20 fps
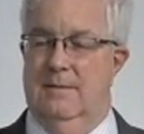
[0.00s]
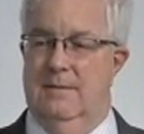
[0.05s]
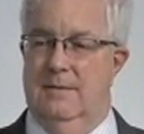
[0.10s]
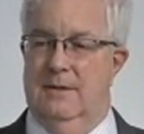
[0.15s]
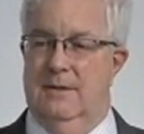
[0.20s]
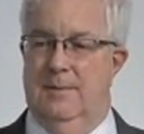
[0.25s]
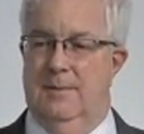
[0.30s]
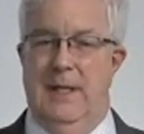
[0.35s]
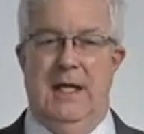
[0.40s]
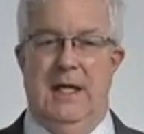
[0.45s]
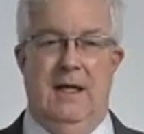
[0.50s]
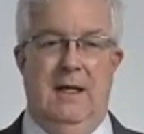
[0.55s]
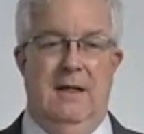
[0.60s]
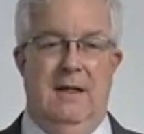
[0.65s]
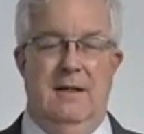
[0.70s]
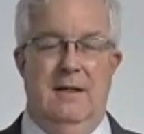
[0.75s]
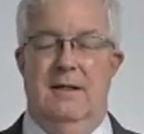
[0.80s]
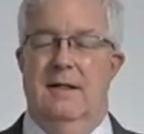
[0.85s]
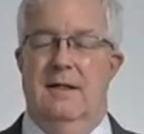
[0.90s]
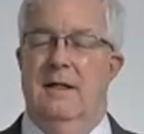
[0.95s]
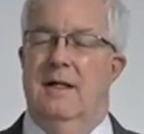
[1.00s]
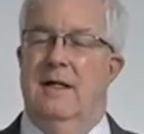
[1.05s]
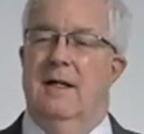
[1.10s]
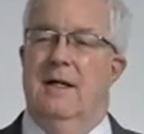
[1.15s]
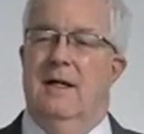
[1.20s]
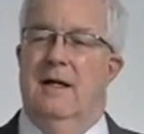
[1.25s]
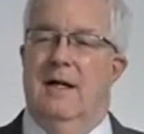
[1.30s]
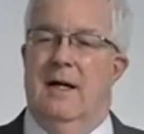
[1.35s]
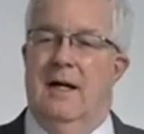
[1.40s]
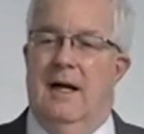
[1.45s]
subpoena?
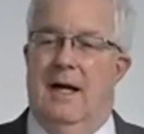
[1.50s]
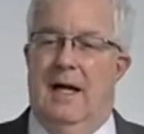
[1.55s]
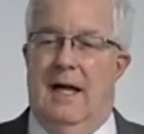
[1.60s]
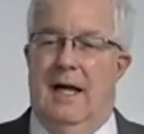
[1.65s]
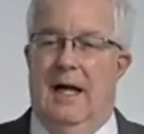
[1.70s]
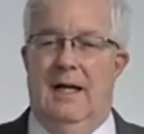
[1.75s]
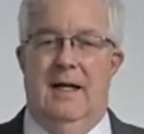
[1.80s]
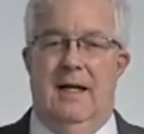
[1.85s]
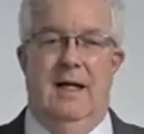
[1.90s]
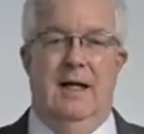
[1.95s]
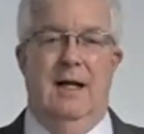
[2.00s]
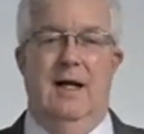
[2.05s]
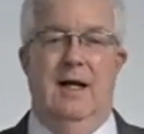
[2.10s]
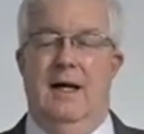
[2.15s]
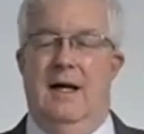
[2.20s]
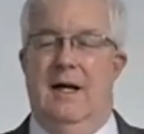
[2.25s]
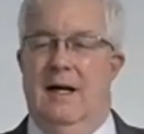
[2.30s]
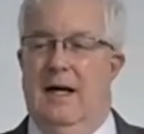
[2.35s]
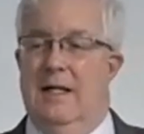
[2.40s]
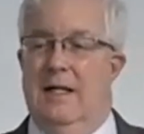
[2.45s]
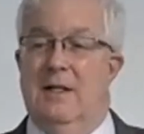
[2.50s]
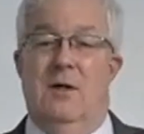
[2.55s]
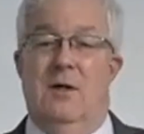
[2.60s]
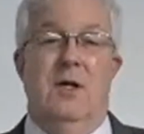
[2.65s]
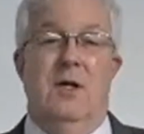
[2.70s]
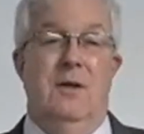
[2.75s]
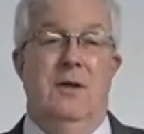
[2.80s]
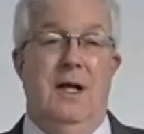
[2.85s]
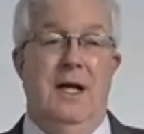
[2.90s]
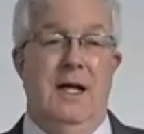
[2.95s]
And I don't
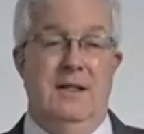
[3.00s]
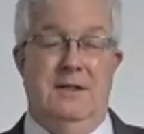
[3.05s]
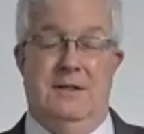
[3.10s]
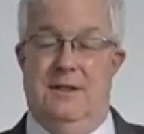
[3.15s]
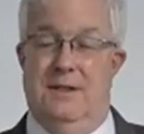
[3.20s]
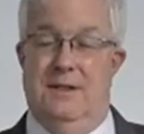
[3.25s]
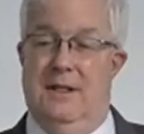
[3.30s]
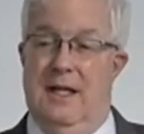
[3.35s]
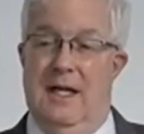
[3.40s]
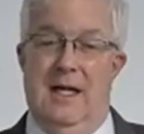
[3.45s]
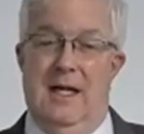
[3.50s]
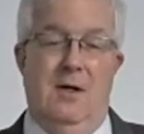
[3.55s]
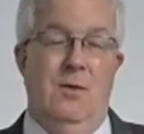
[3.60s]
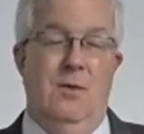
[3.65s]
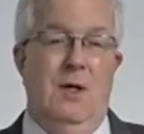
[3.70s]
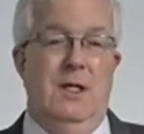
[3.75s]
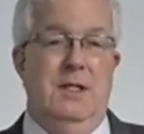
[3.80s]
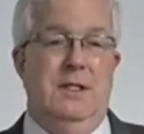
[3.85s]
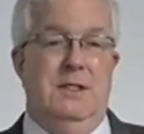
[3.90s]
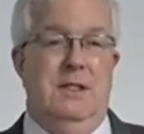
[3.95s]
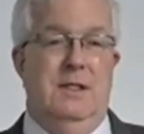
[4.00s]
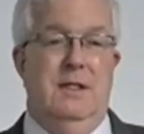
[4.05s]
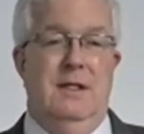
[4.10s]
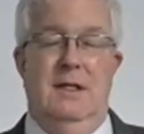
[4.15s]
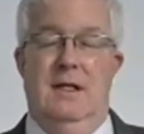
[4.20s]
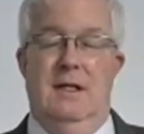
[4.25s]
know the answer to that question.